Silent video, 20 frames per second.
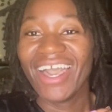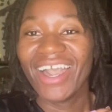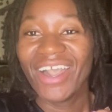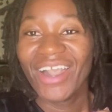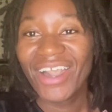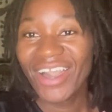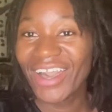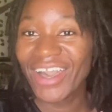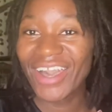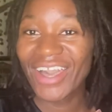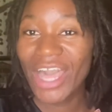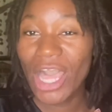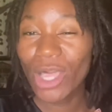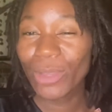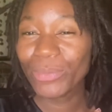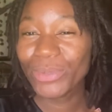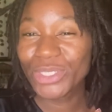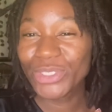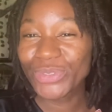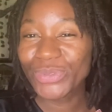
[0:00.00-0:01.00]
I'll
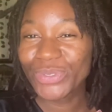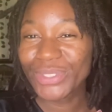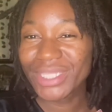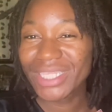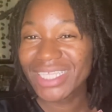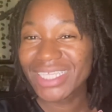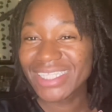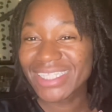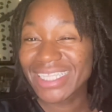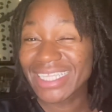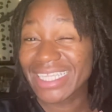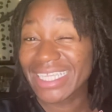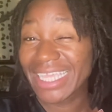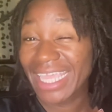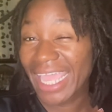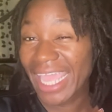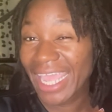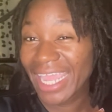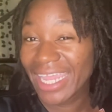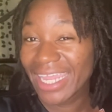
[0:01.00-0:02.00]
be doing this
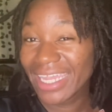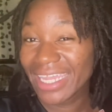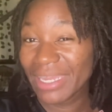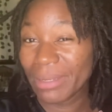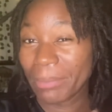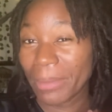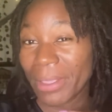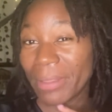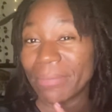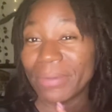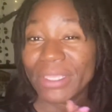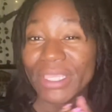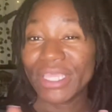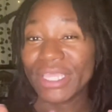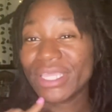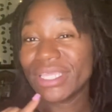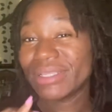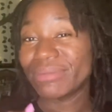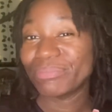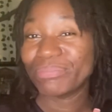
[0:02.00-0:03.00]
again in
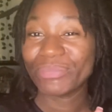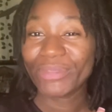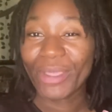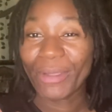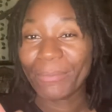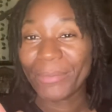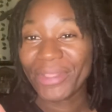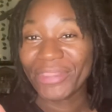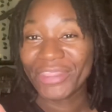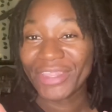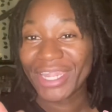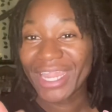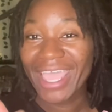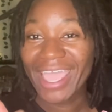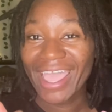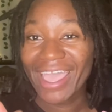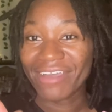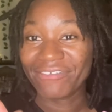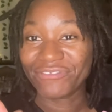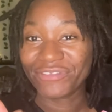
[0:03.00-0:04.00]
maybe a month and a
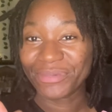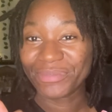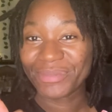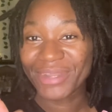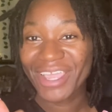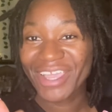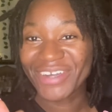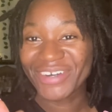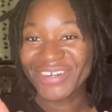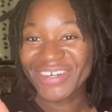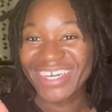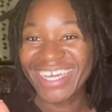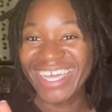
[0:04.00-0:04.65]
half from now.